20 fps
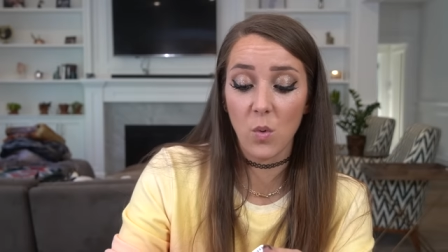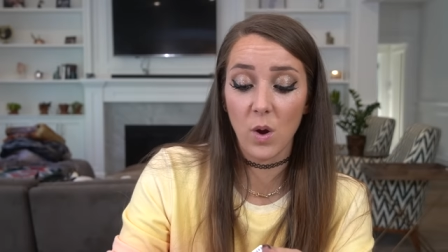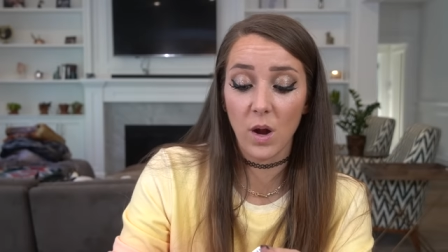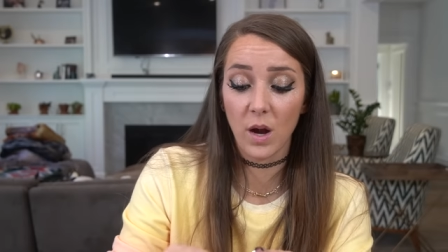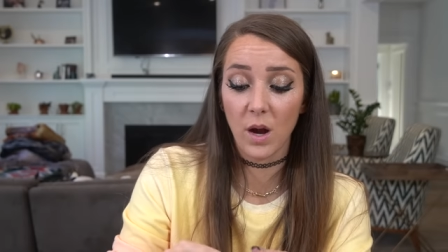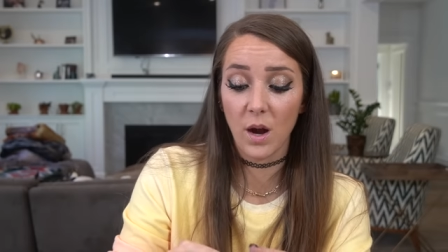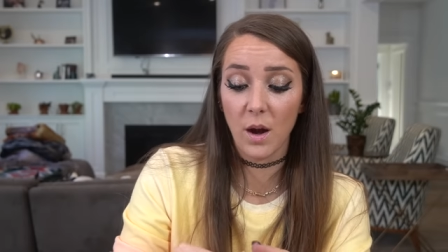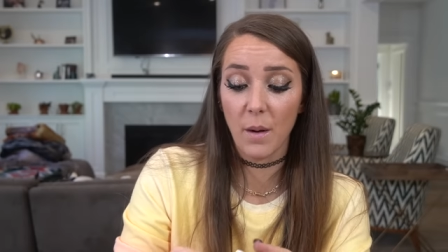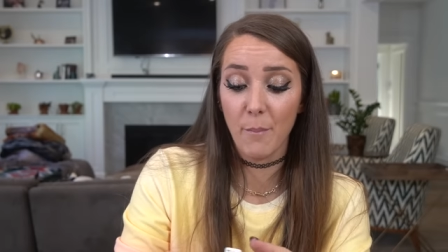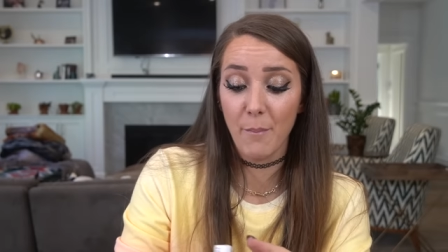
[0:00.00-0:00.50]

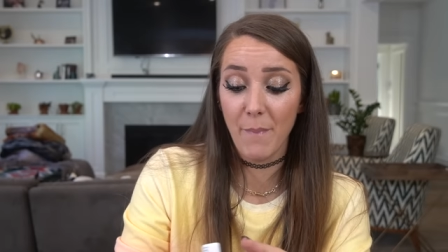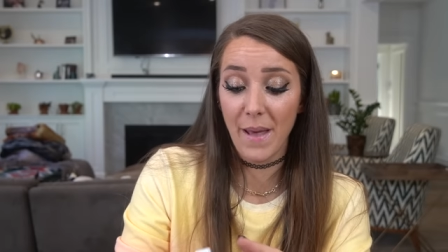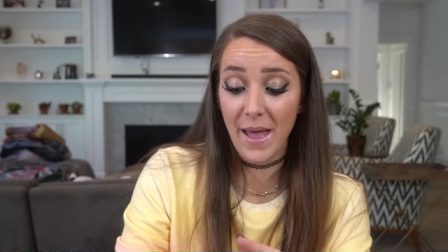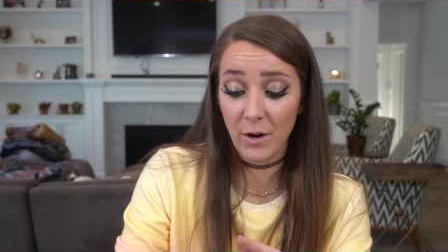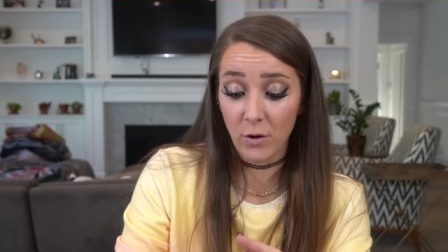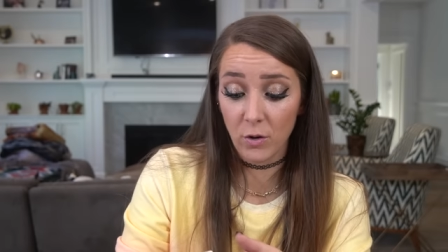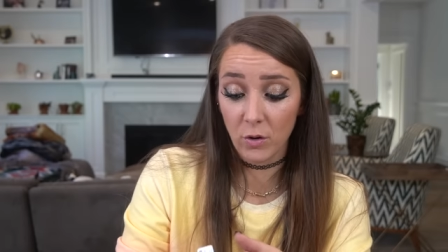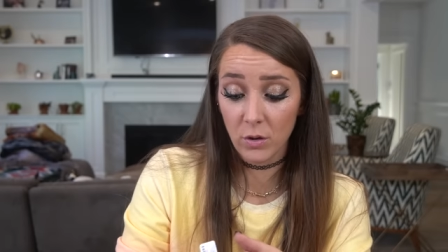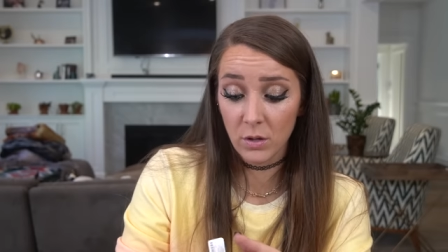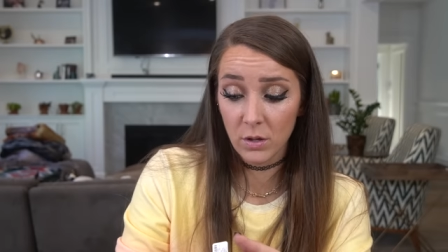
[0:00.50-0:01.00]
were
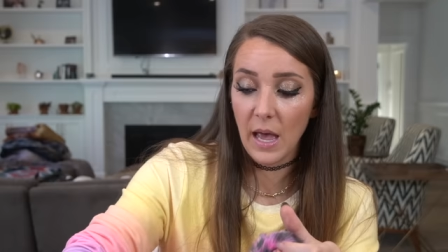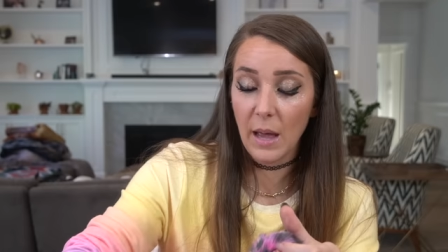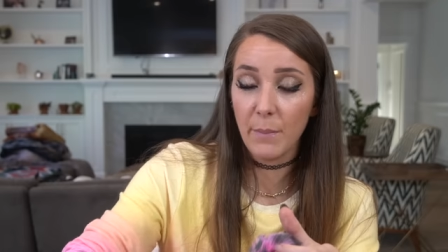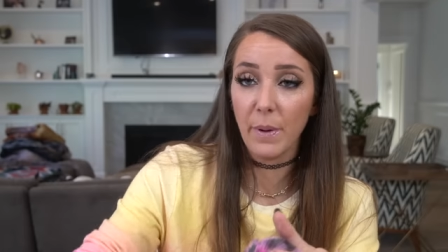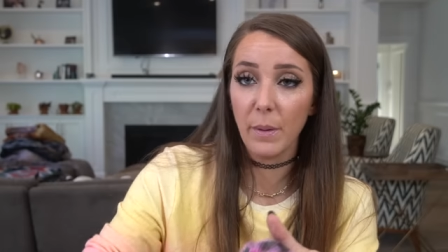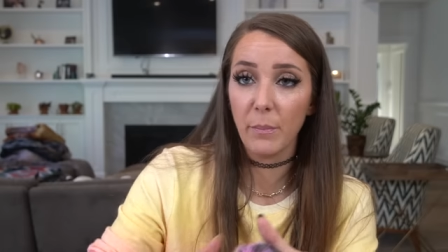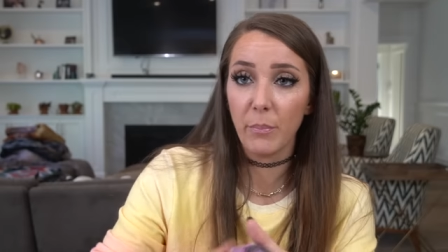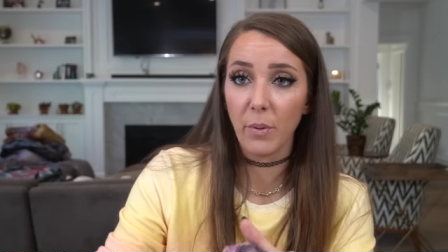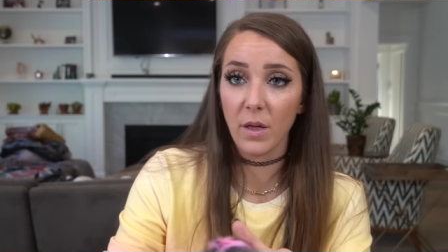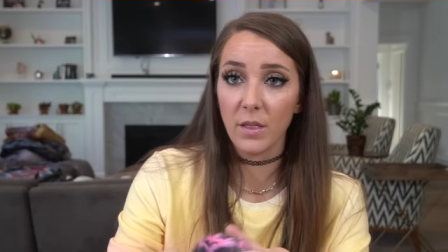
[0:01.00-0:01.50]
metal and
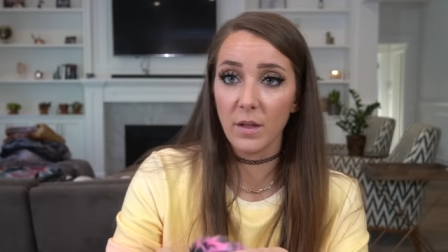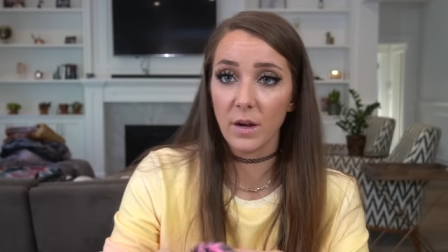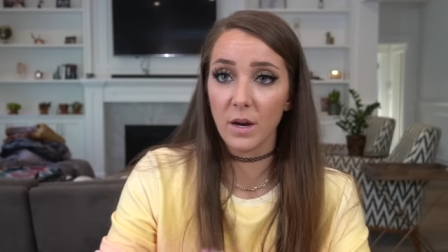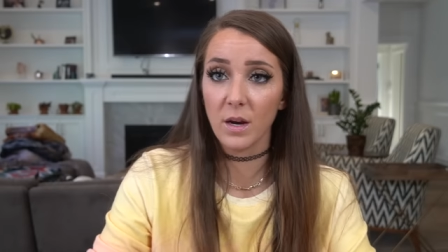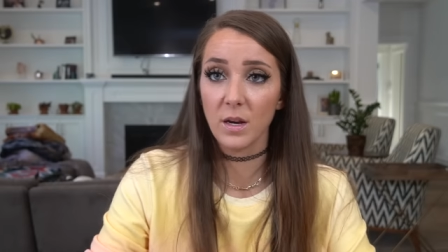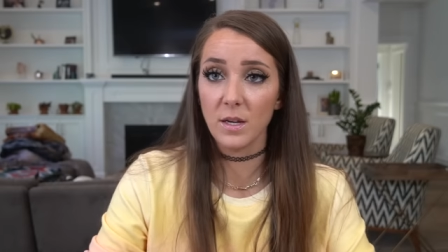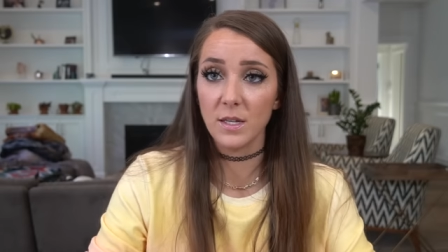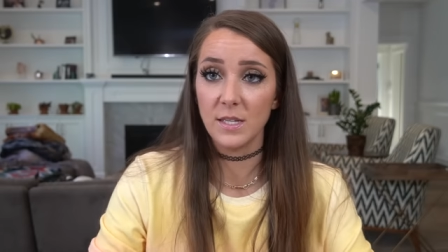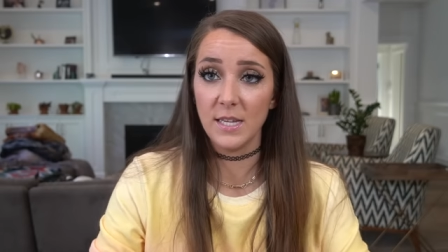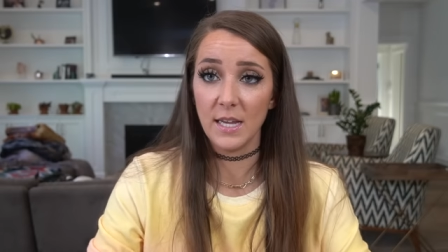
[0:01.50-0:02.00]
my brother